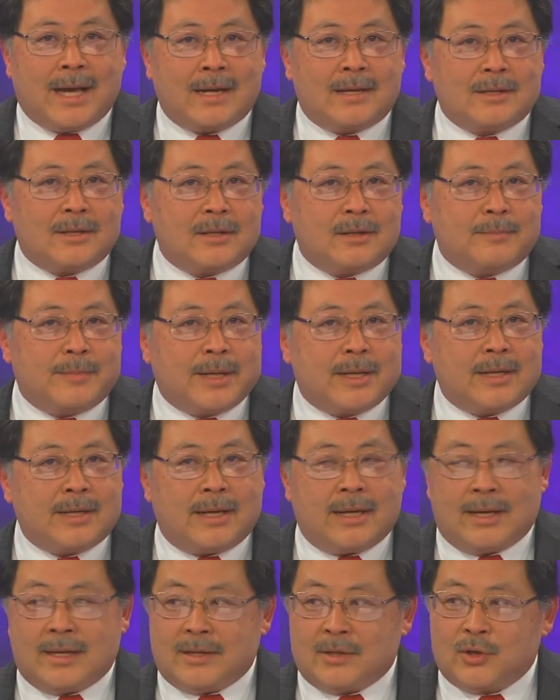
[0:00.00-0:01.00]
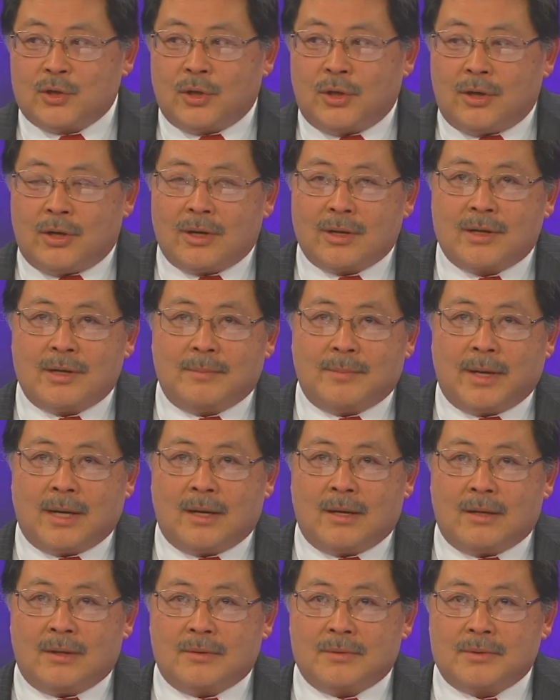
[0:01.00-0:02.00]
back a little bit and talk
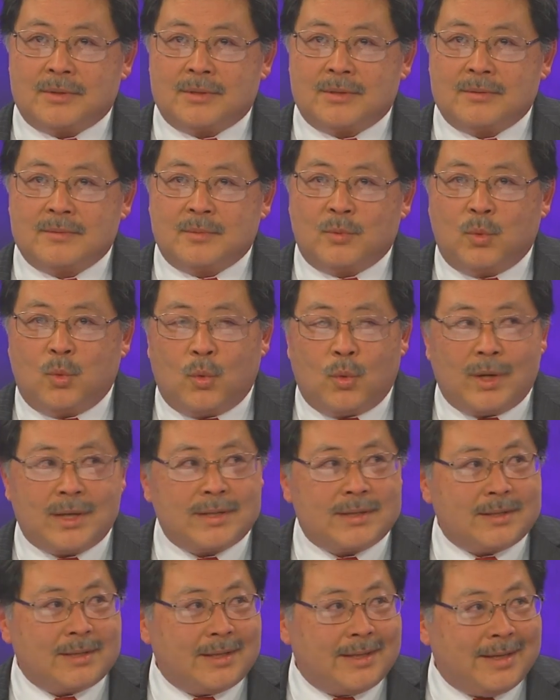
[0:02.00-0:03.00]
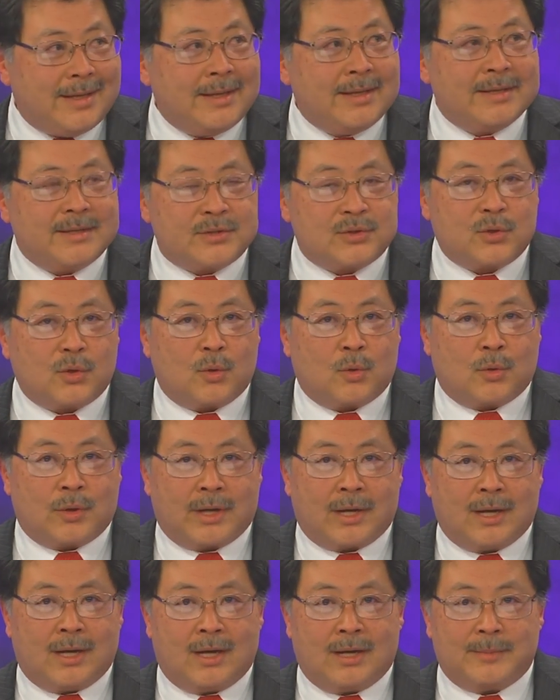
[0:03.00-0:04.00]
about what is
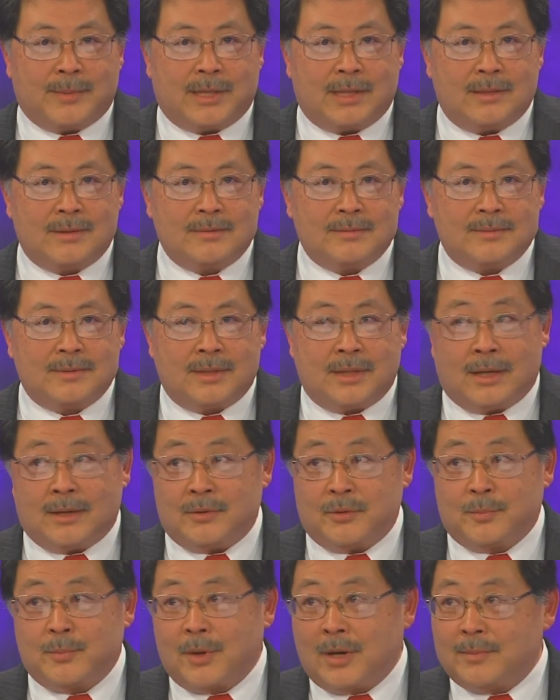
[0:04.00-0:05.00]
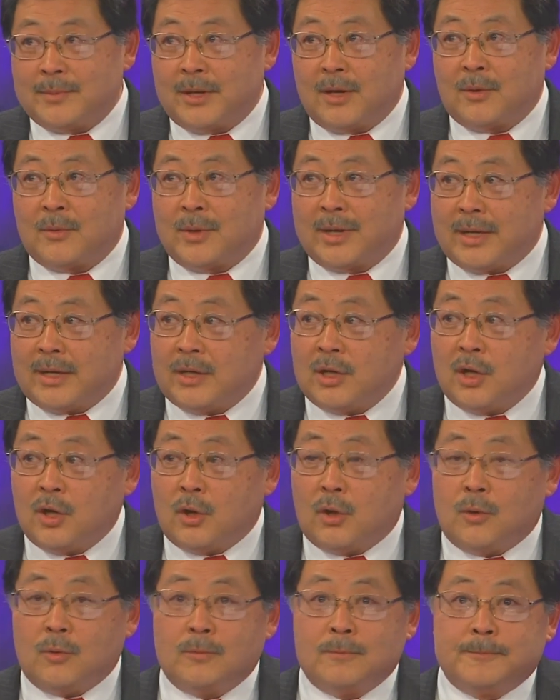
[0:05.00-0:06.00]
origami. Now, you probably already
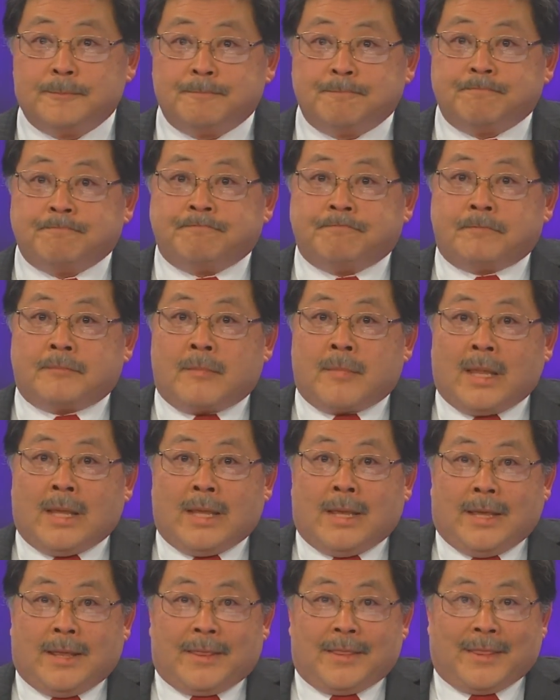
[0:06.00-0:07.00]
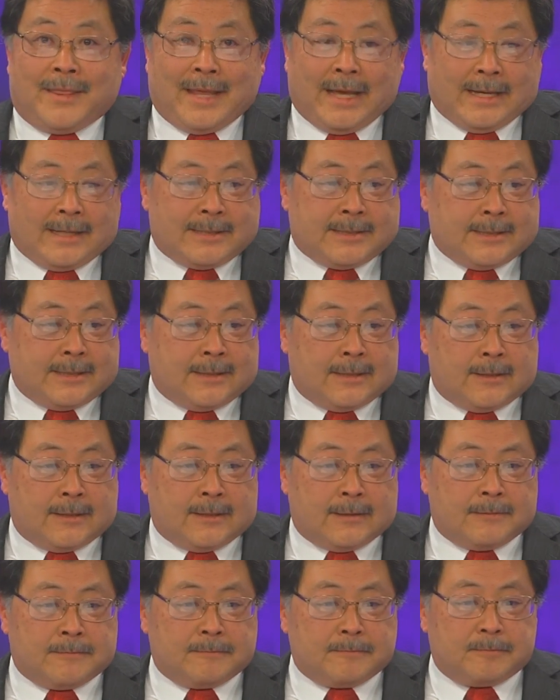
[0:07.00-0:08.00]
know that
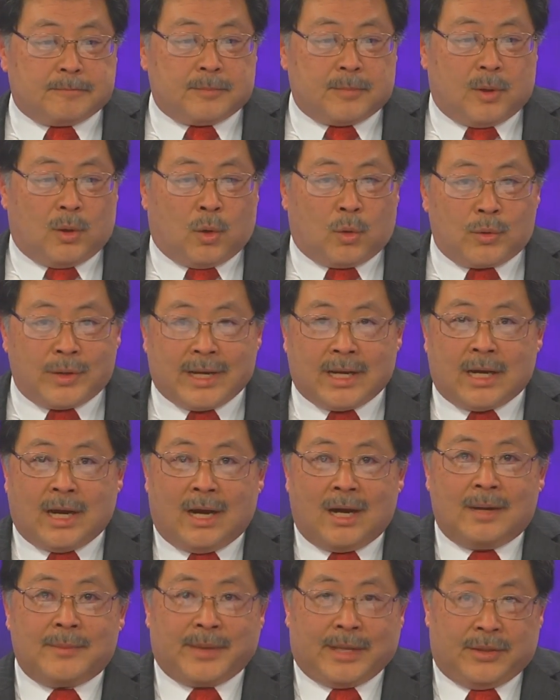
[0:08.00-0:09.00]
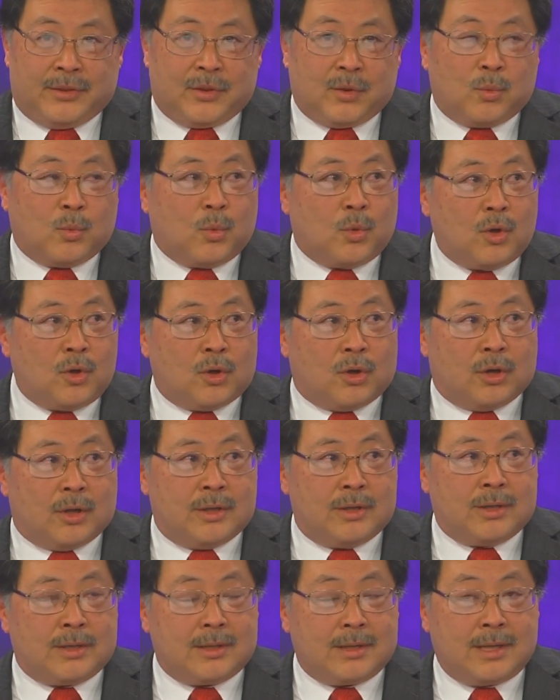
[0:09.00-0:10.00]
origami, the
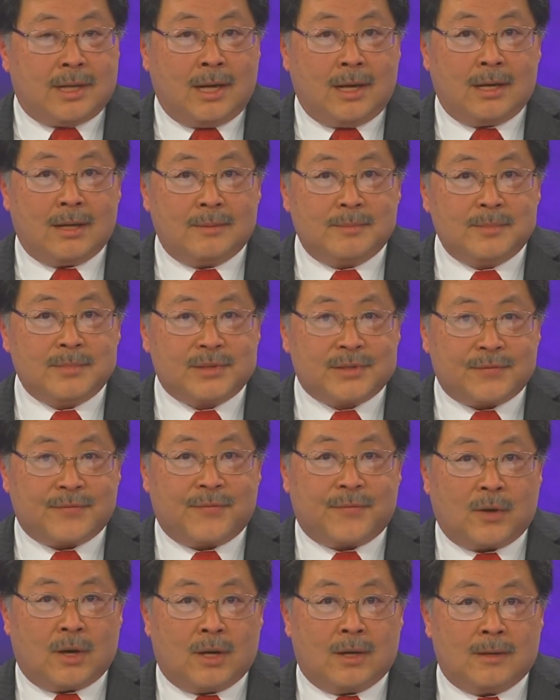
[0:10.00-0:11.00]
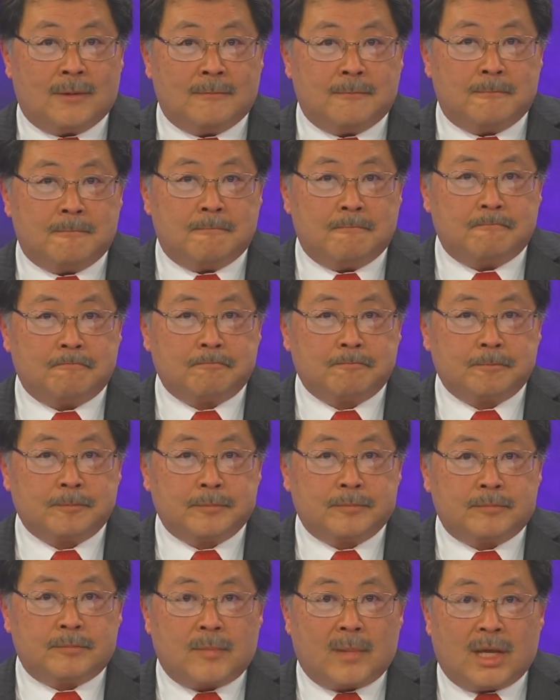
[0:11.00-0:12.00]
word, comes from
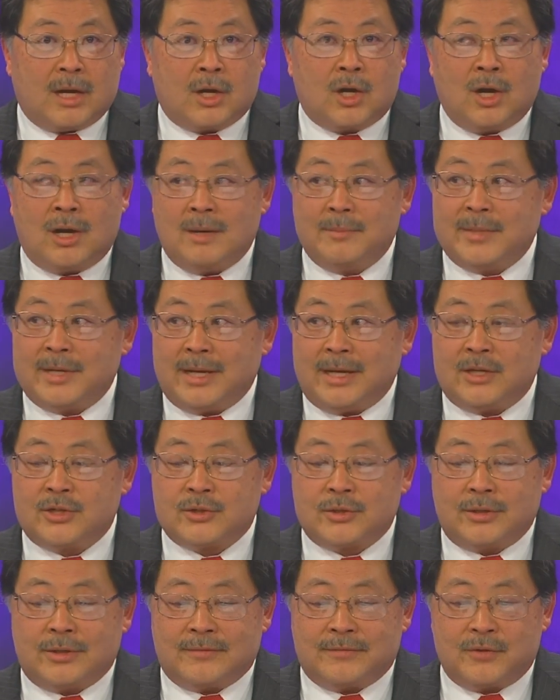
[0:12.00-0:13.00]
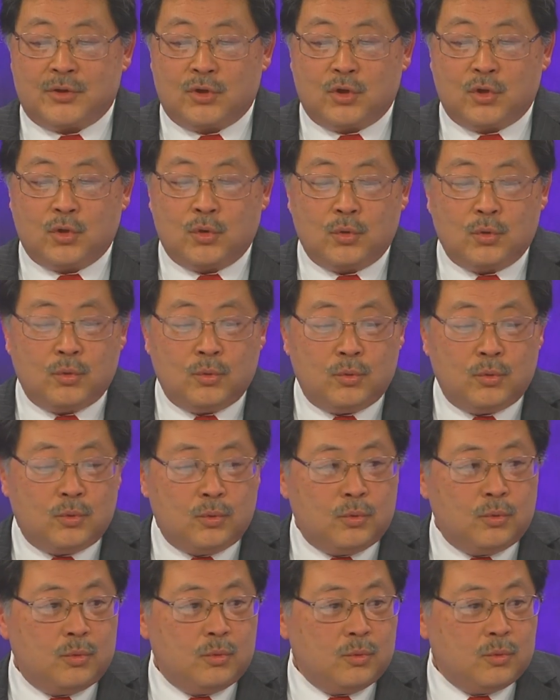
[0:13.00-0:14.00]
a combination of
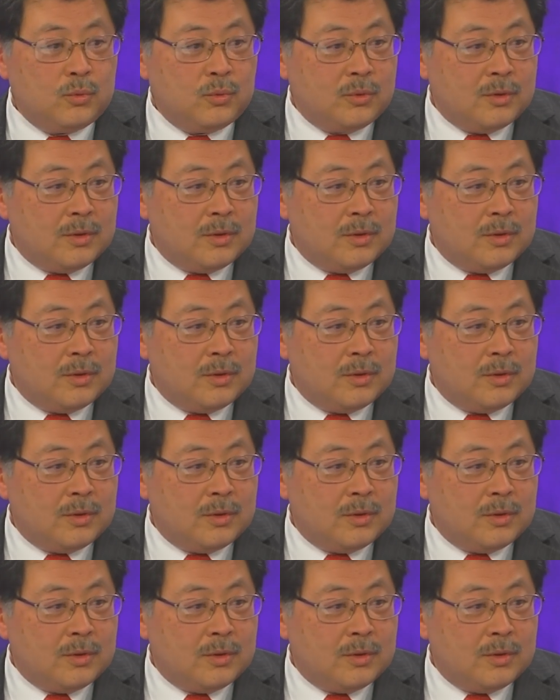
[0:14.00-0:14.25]
two